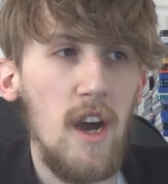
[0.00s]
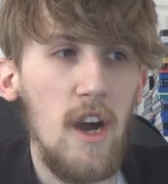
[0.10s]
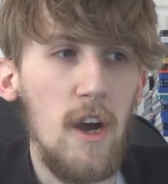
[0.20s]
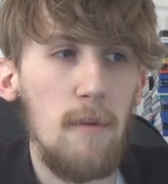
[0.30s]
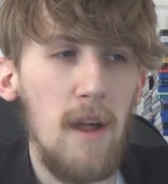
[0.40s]

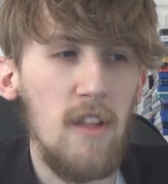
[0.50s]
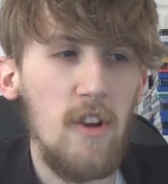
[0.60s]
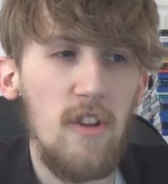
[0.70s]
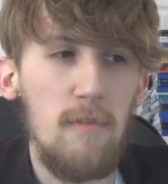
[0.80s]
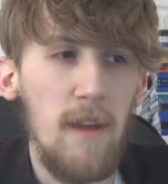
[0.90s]
I
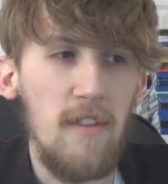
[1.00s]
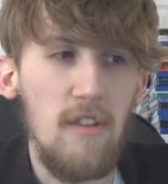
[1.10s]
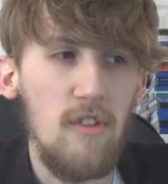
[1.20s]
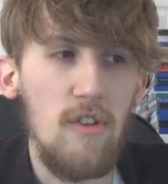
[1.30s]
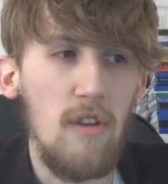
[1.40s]
don't expect
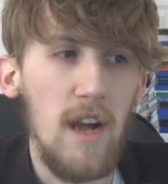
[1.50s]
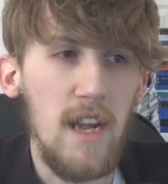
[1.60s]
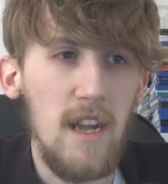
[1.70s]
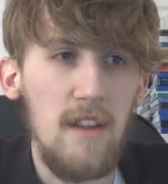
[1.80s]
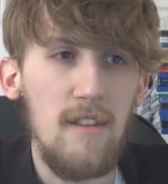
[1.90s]
these to do
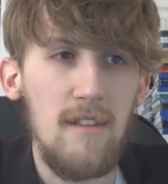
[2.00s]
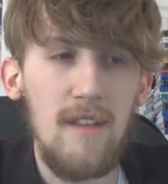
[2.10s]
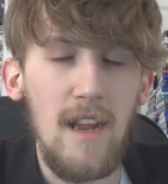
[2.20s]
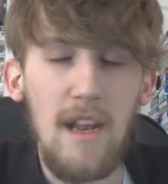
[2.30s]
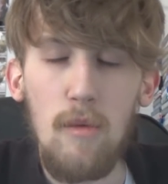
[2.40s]
like
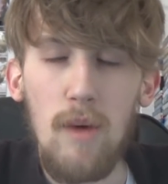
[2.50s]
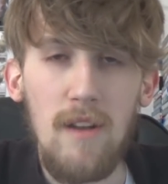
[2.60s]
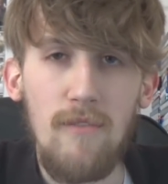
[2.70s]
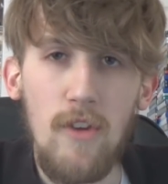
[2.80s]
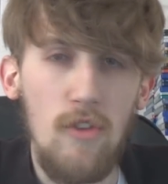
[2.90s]
insanely well
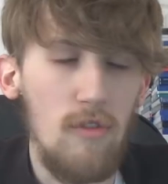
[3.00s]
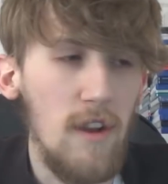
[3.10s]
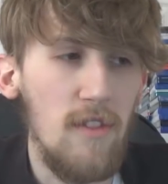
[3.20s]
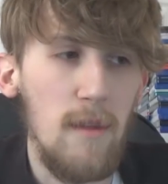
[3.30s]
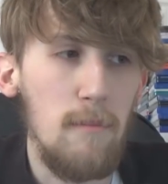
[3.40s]
in views or
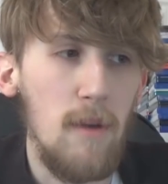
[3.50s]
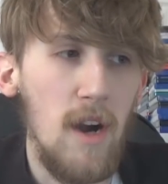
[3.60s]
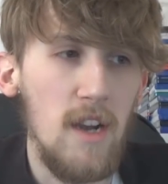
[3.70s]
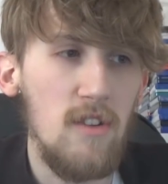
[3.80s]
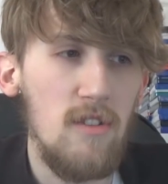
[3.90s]
anything, but
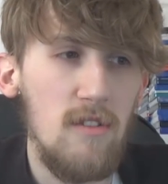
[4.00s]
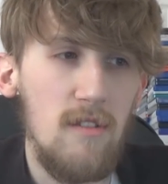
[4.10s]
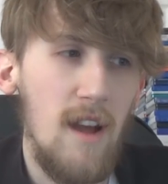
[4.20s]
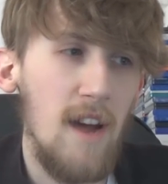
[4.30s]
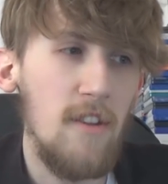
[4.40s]
I
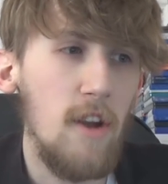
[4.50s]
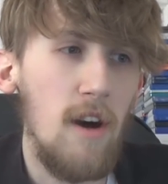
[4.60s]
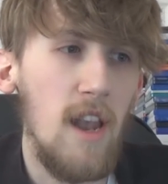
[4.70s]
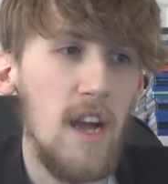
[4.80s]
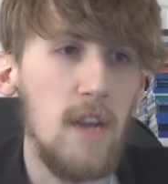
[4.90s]
don't know,
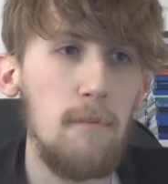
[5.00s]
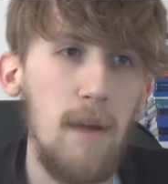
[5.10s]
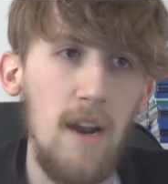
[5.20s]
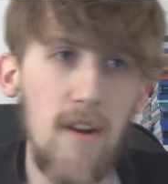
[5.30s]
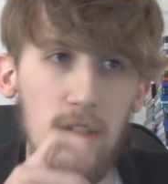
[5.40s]
I like
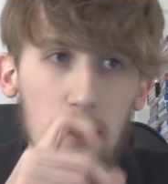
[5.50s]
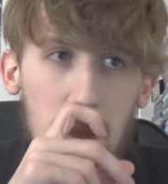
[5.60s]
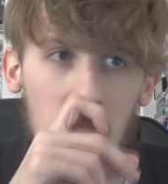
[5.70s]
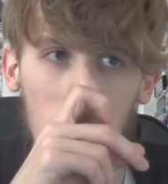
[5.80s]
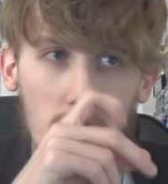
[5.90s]
comparing
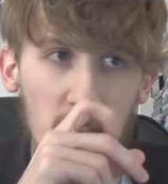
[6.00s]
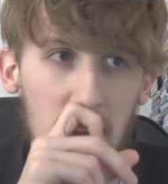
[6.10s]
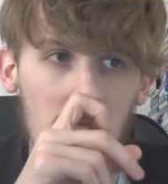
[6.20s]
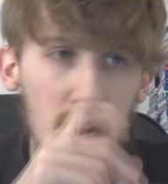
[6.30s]
them anyway.